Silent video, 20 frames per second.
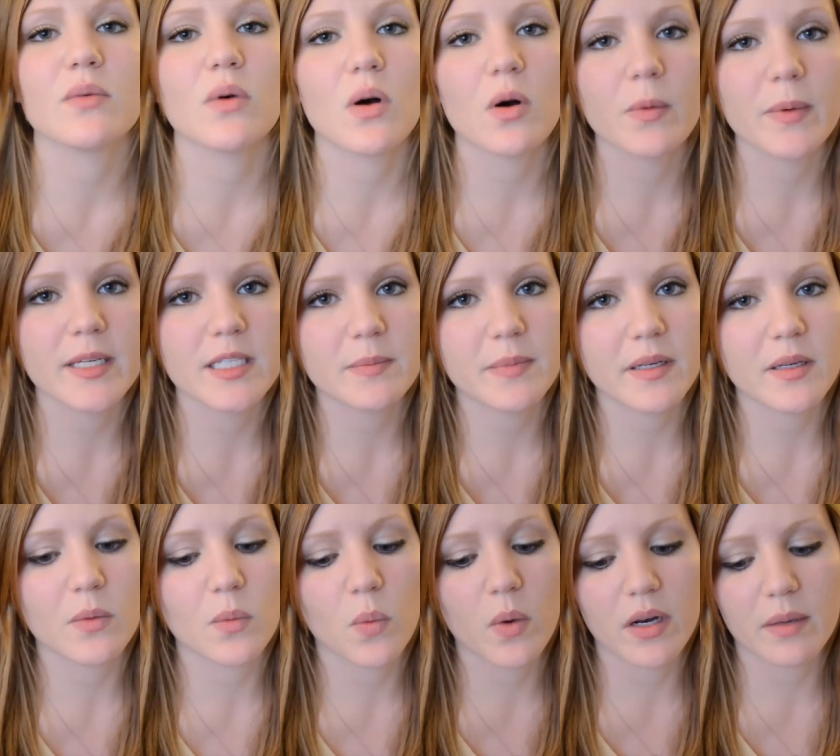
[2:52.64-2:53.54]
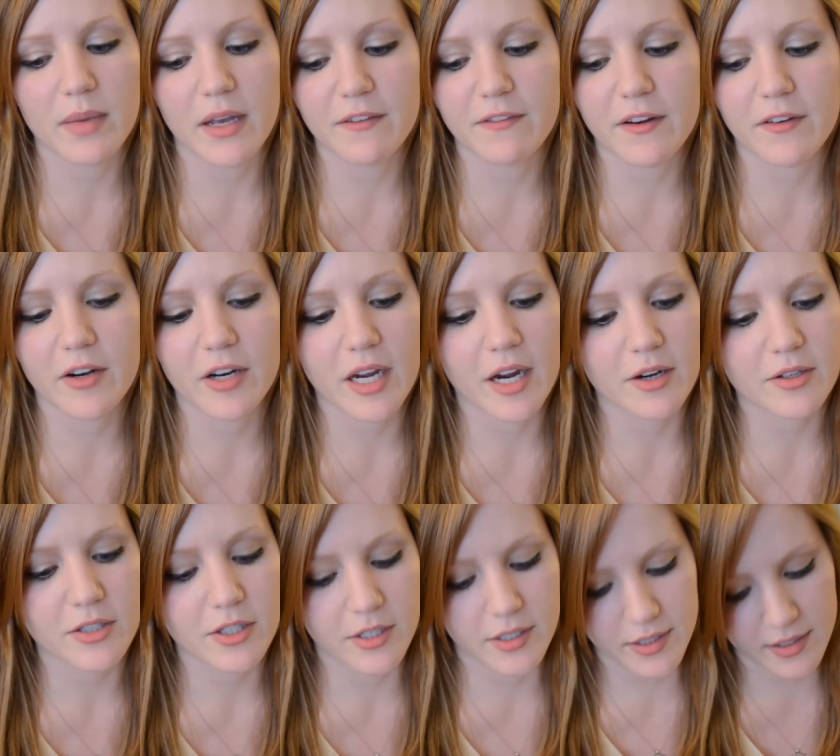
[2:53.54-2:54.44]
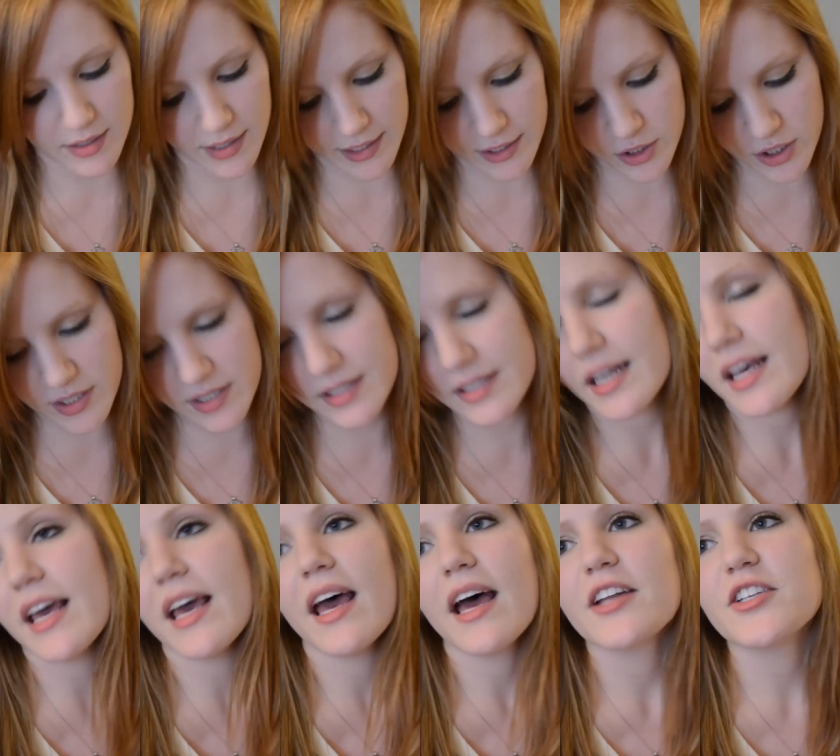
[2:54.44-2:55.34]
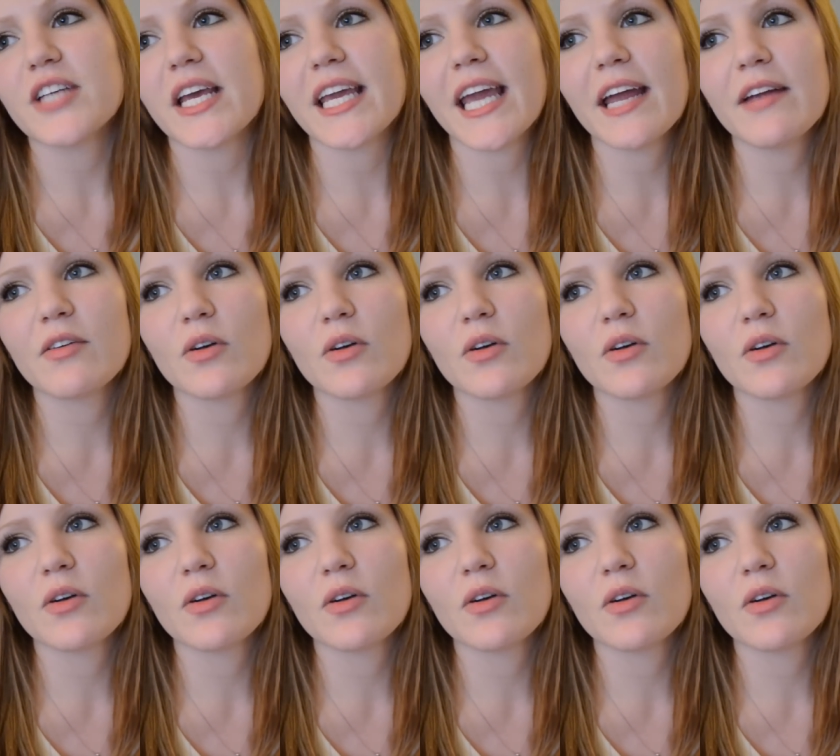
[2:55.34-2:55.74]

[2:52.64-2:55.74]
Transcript: will always be one of my favorite characters. Like, just J.K.